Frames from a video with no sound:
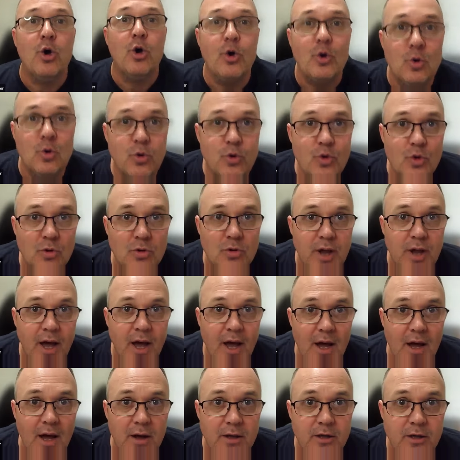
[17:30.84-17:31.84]
Who's going to
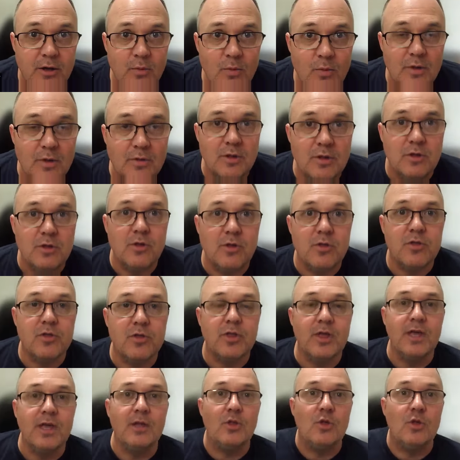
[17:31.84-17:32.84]
argue with you? You
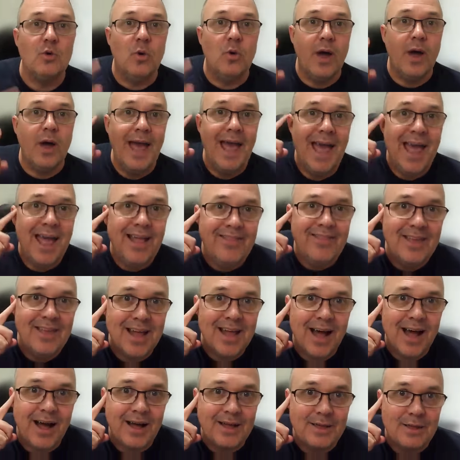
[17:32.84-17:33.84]
see, it's your head that
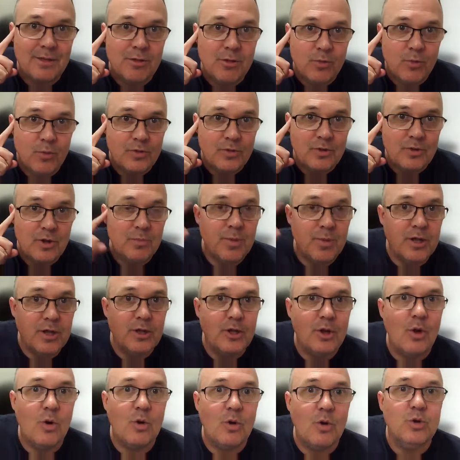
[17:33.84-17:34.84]
argues with you, but
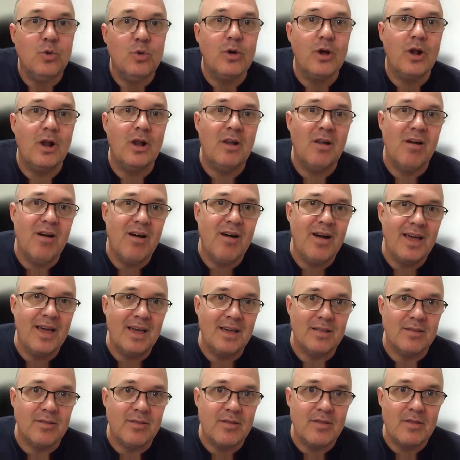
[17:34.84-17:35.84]
not your
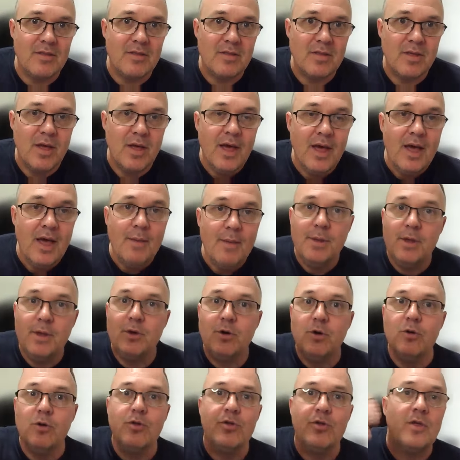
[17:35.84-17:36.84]
clients.
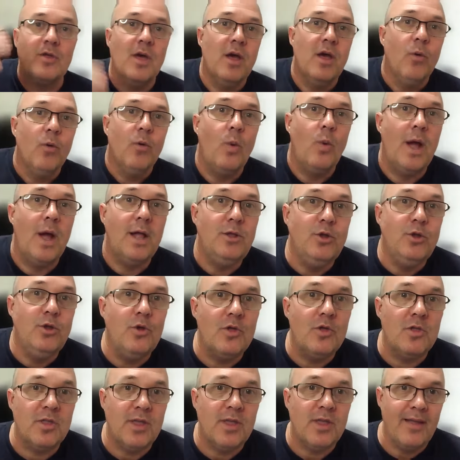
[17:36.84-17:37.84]
Because when
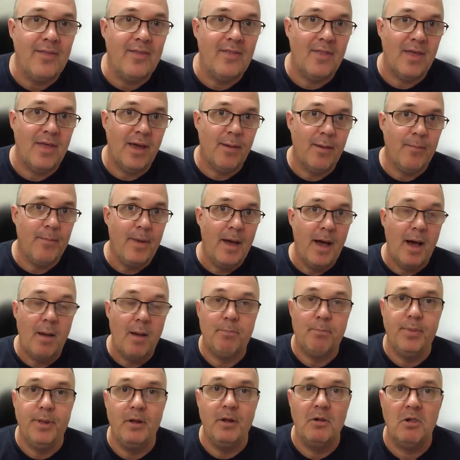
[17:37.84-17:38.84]
you send them a
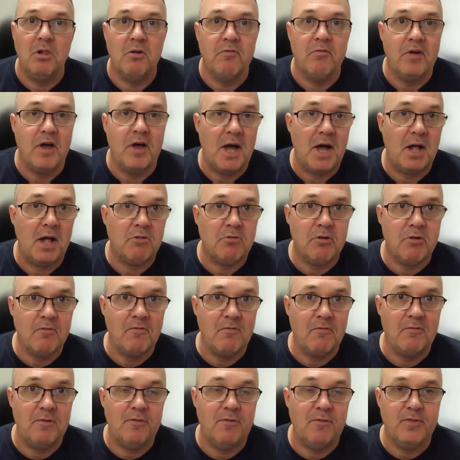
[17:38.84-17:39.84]
bill of
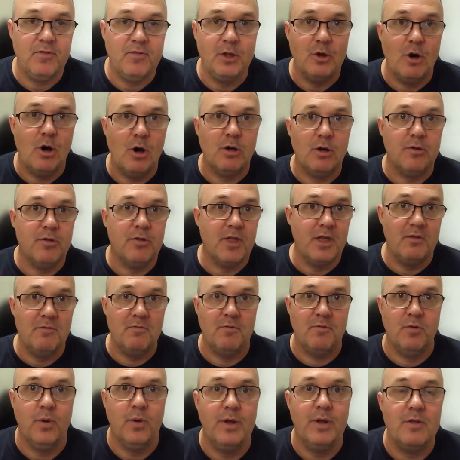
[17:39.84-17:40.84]
$150
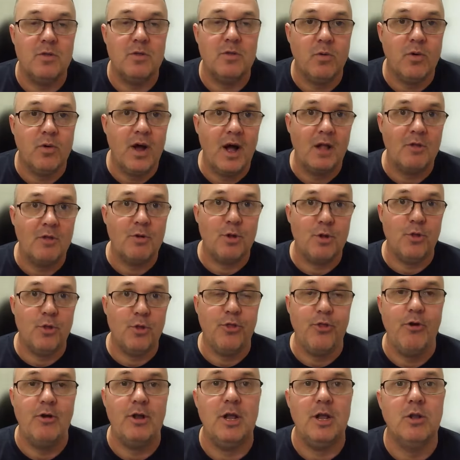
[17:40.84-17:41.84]
invoice or
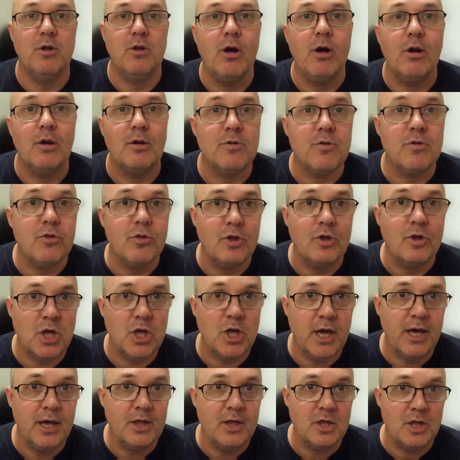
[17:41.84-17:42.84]
$130 to
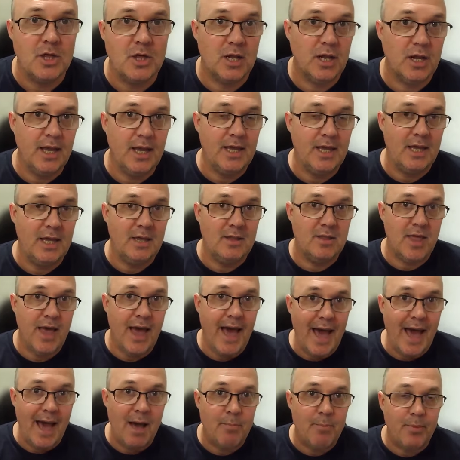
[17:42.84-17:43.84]
change a leaky
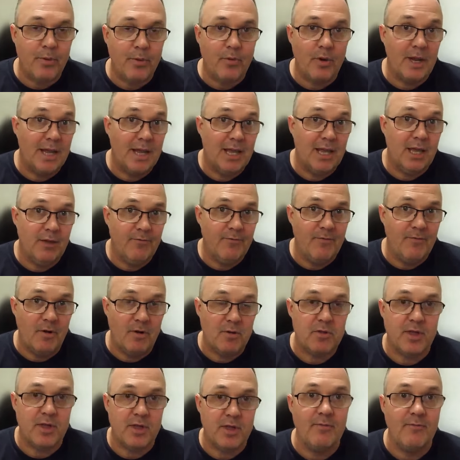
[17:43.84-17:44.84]
tap or a leaky
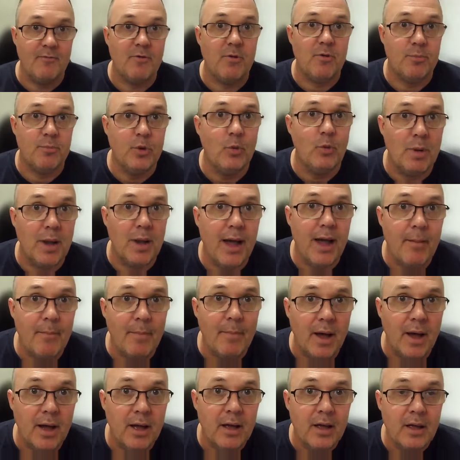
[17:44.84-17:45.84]
faucet from your
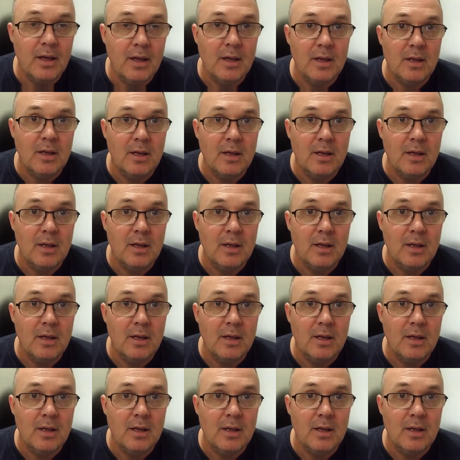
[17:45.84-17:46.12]
plumber,